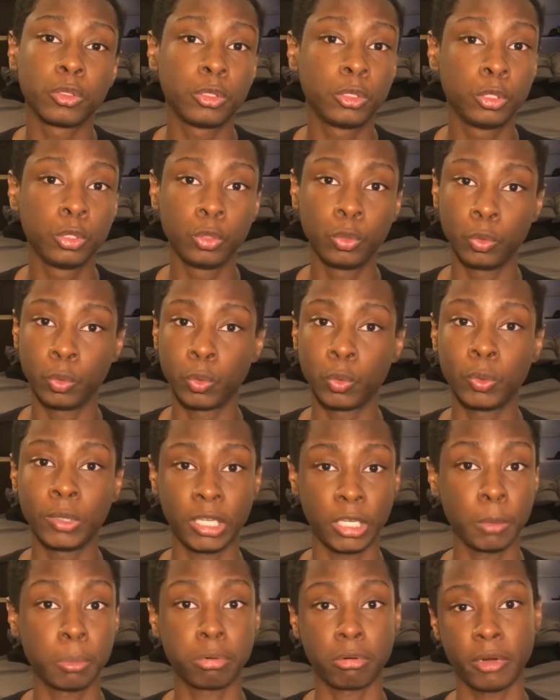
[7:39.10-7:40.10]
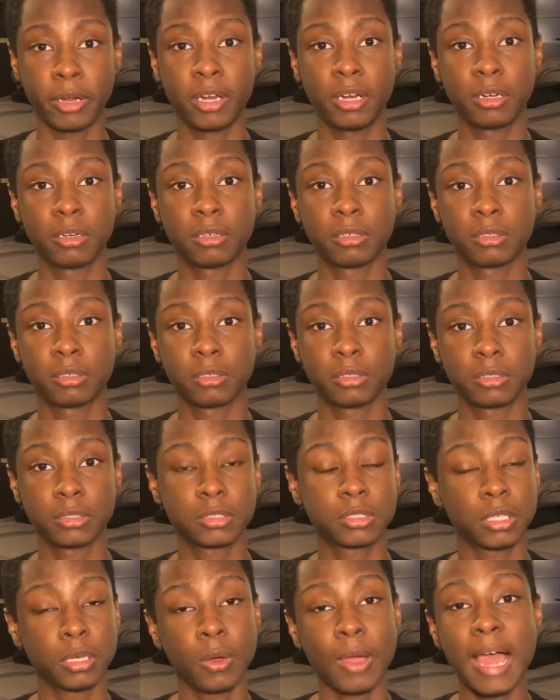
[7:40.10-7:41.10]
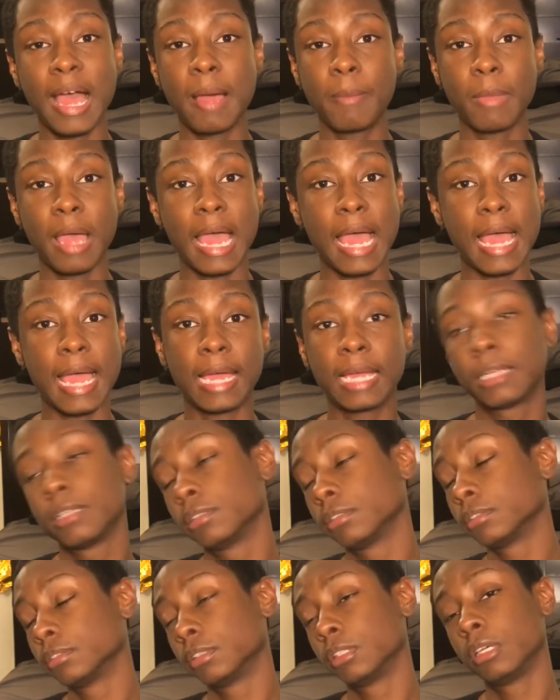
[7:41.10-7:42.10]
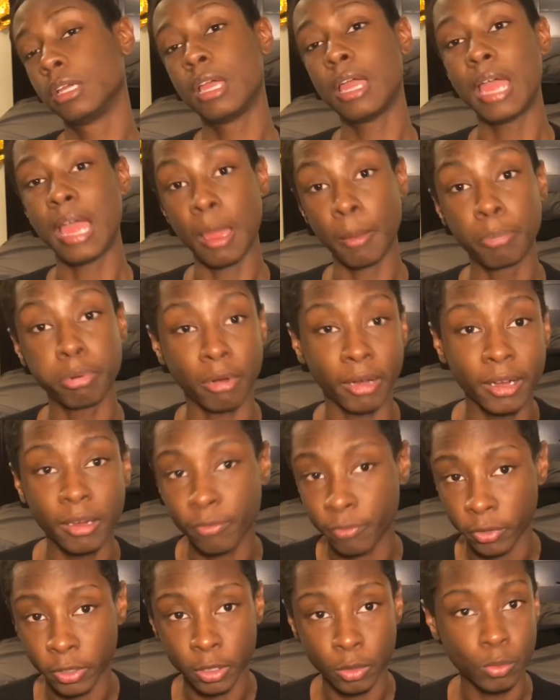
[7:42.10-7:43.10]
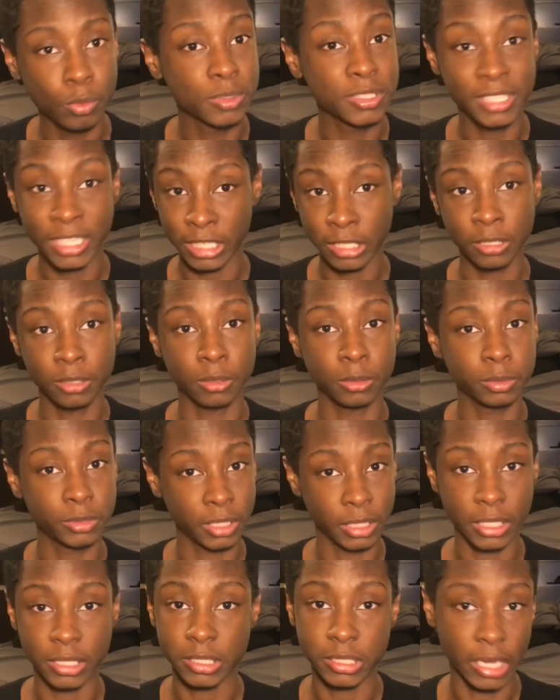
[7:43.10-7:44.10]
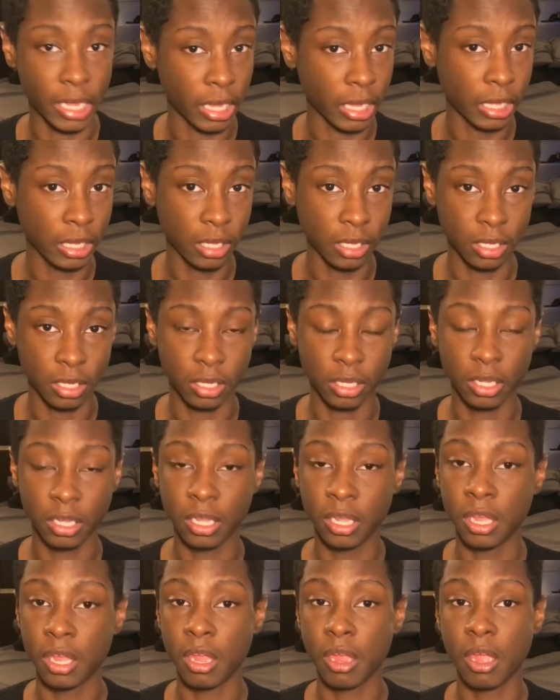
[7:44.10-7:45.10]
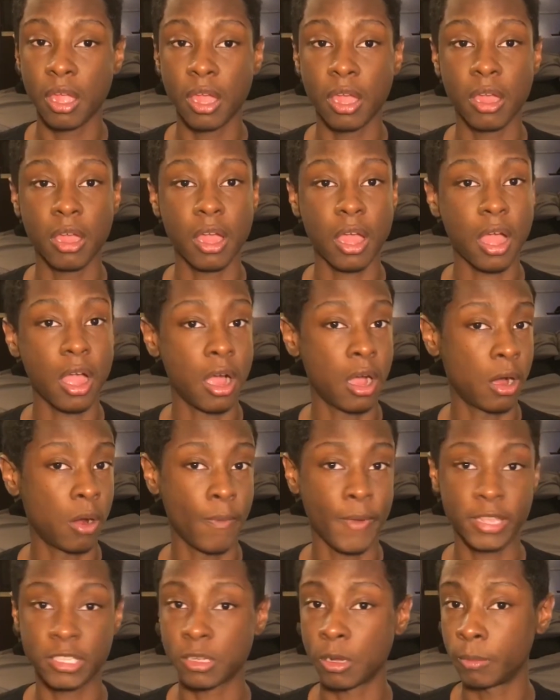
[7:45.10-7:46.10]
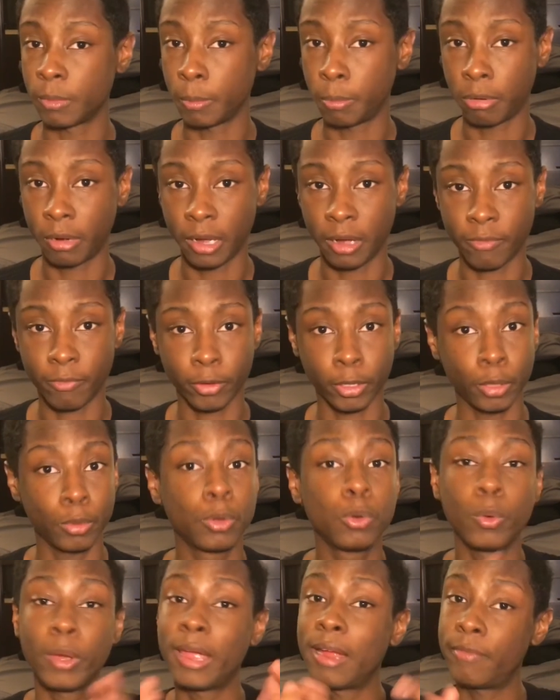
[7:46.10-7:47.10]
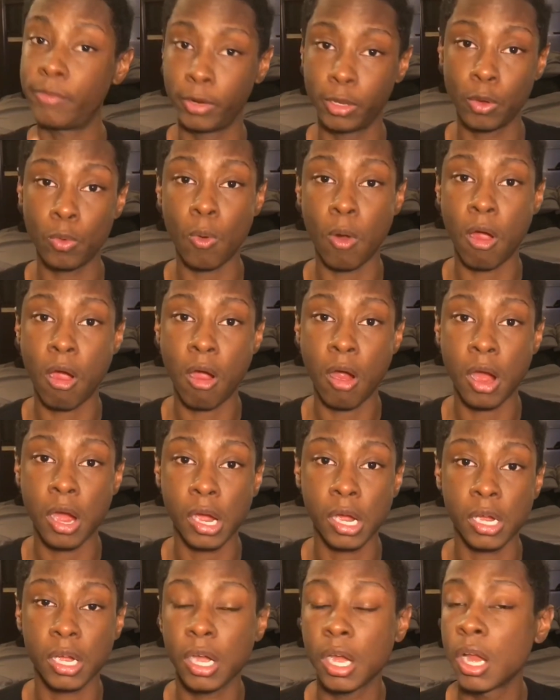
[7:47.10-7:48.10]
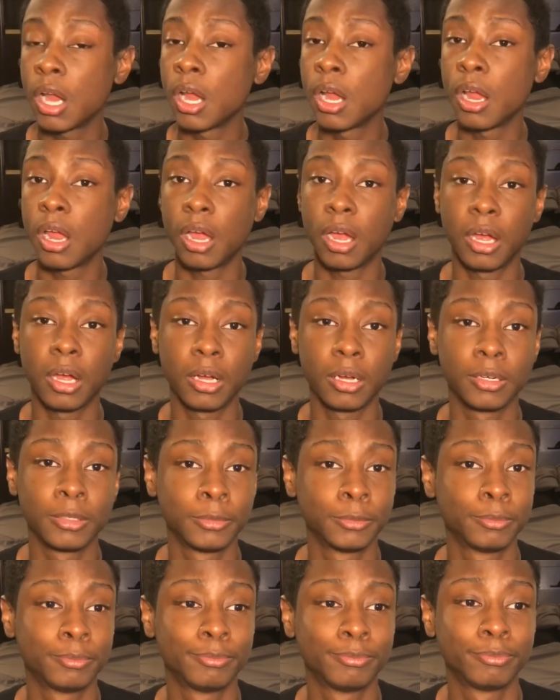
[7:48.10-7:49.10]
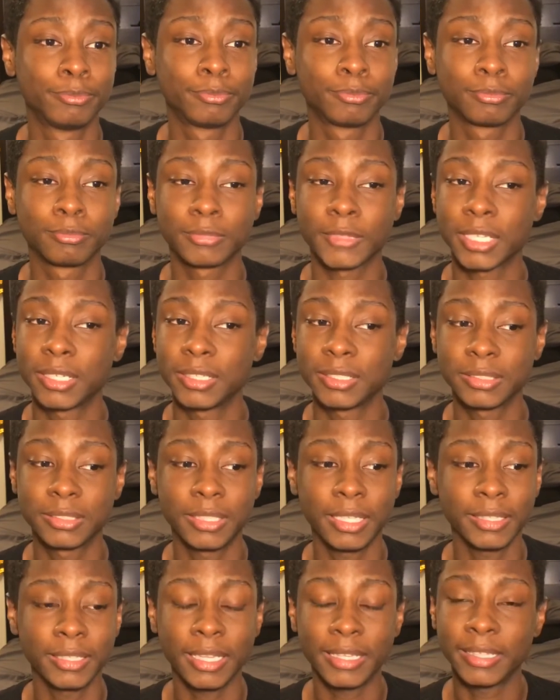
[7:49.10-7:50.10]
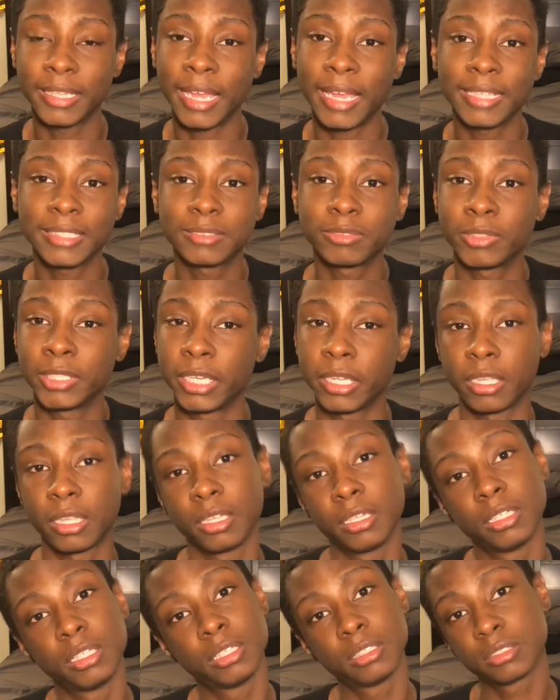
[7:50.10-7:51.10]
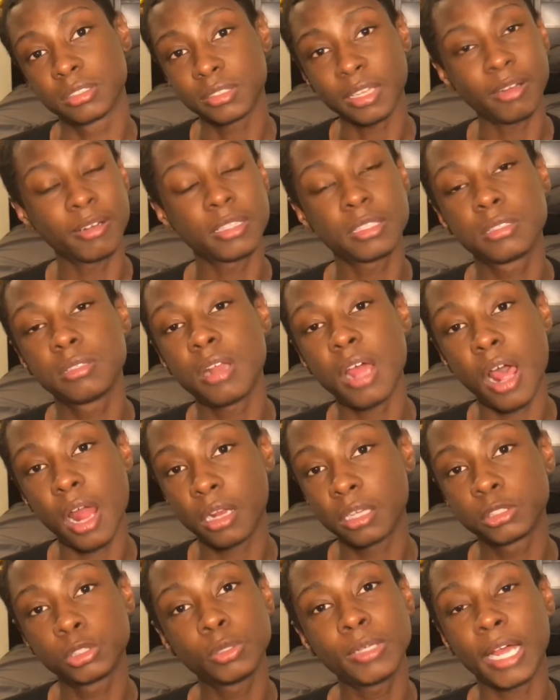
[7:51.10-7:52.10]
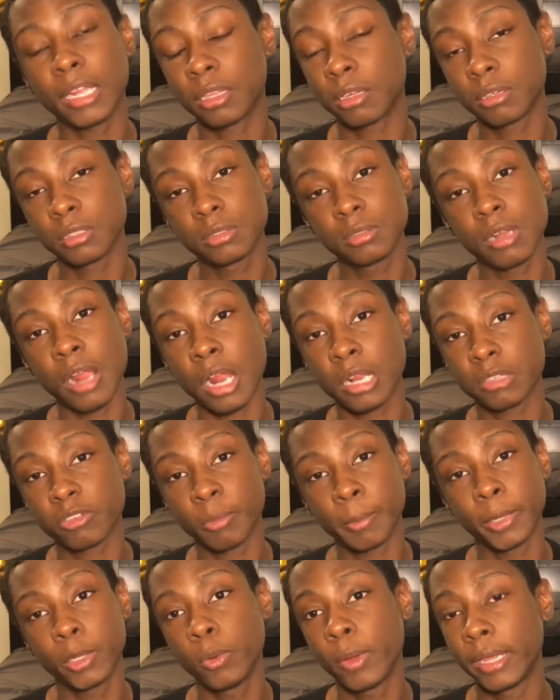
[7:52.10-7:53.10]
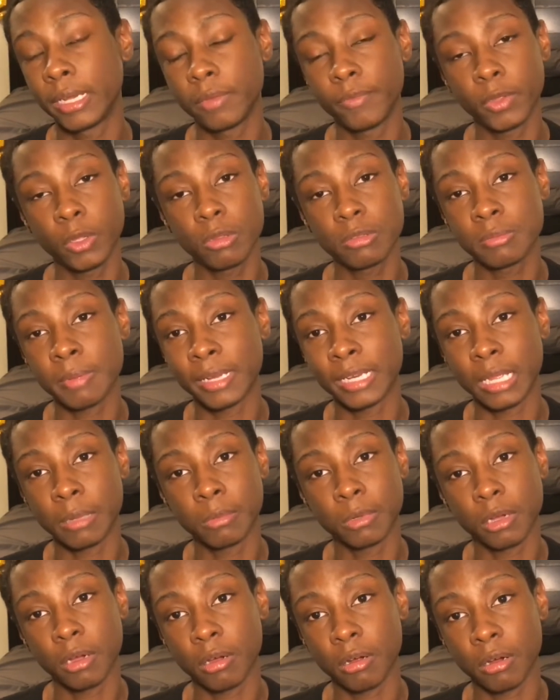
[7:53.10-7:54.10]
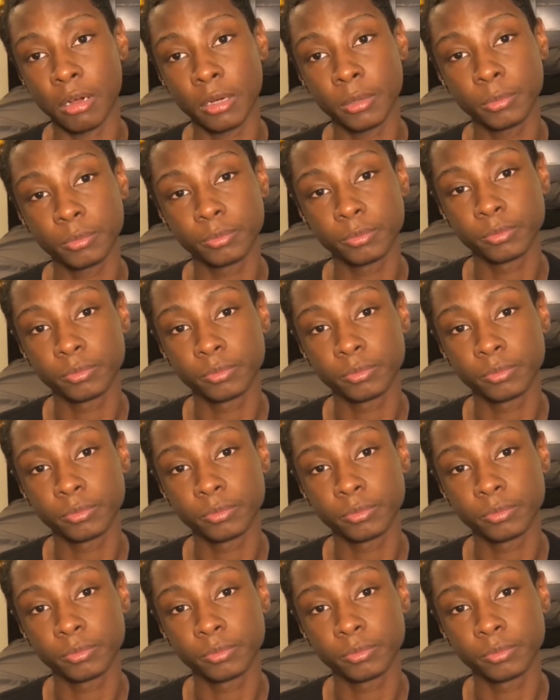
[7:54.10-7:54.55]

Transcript: You need prayer. So I'm praying for you still to this day. Always gonna be praying for you, whoever you are. Because that's ridiculous. $32, you got $32 for me. You ain't even used my debit card.